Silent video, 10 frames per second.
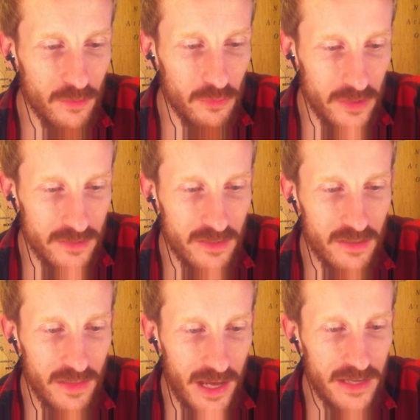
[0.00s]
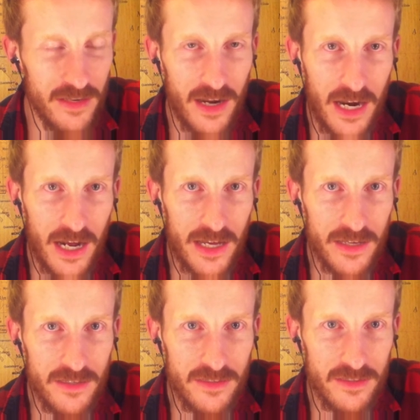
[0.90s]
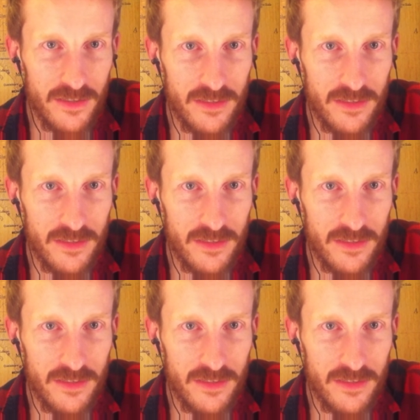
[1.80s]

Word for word: The reason that I